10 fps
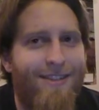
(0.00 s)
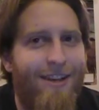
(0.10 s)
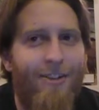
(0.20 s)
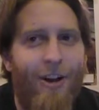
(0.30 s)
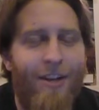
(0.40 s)

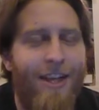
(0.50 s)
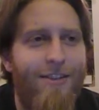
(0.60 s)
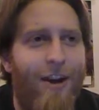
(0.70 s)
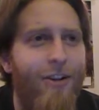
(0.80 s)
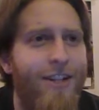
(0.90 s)
all
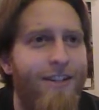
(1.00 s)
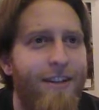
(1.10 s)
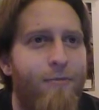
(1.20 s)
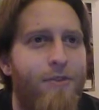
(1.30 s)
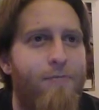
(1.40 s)
he
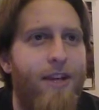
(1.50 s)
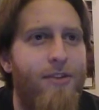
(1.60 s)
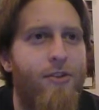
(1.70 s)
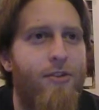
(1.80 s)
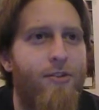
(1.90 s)
did was
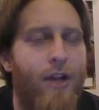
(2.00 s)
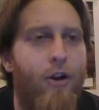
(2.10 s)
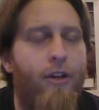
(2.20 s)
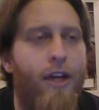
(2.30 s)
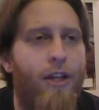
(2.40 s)
basically just like,
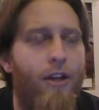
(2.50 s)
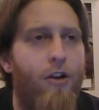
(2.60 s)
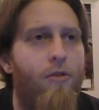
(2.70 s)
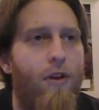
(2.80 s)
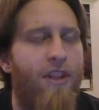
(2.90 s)
okay, you
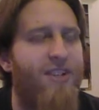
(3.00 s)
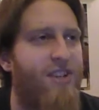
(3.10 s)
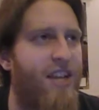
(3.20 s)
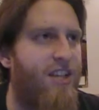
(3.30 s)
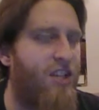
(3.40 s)
know, this
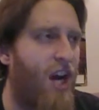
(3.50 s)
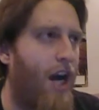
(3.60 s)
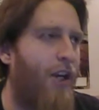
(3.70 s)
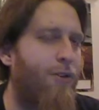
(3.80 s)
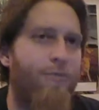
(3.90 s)

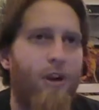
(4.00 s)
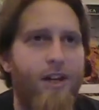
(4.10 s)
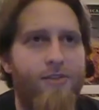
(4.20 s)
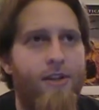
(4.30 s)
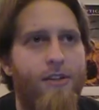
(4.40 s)
entire
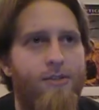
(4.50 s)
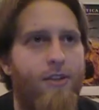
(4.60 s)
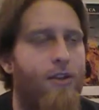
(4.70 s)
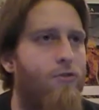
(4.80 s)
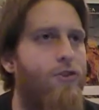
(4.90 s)
process
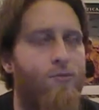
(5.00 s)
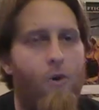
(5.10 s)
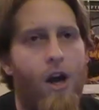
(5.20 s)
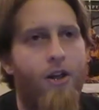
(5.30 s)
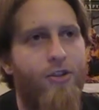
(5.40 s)
that you just
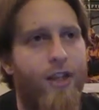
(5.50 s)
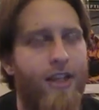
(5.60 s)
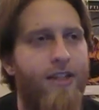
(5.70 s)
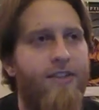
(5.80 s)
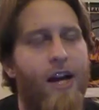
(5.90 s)
watched, like
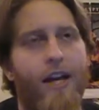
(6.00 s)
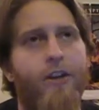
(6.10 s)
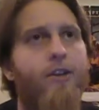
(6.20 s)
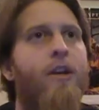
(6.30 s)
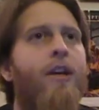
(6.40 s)
the
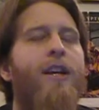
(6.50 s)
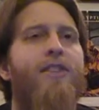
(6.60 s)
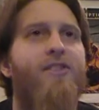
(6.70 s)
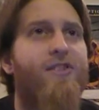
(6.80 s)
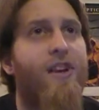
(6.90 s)
entire
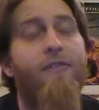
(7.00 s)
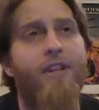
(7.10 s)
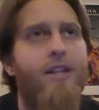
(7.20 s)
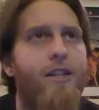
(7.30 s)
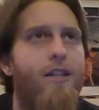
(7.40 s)

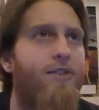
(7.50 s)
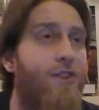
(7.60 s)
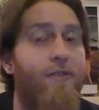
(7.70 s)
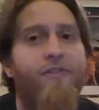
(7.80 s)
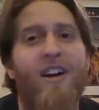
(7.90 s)

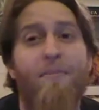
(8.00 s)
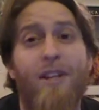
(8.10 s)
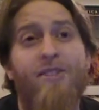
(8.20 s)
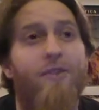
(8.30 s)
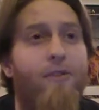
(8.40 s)
75
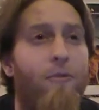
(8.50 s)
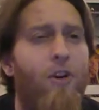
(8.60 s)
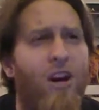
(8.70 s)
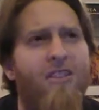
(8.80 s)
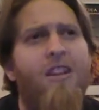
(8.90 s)
minutes of the film,
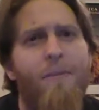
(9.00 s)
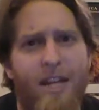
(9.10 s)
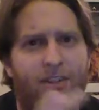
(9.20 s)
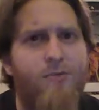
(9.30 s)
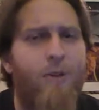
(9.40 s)
well, let me
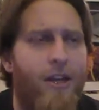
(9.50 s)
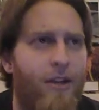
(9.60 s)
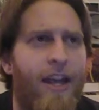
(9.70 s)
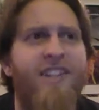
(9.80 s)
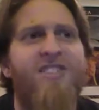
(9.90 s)

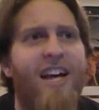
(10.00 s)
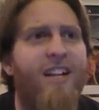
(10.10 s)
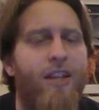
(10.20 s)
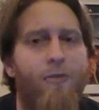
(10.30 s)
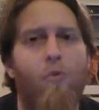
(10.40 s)
explain
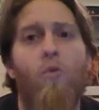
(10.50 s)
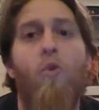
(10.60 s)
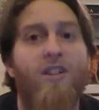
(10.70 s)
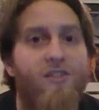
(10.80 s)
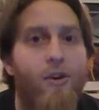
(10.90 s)
exactly
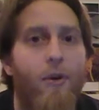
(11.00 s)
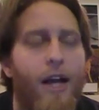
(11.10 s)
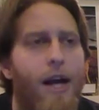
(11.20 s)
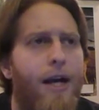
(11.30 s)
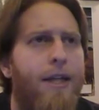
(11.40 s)
what's going
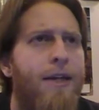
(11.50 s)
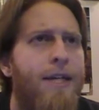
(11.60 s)
on.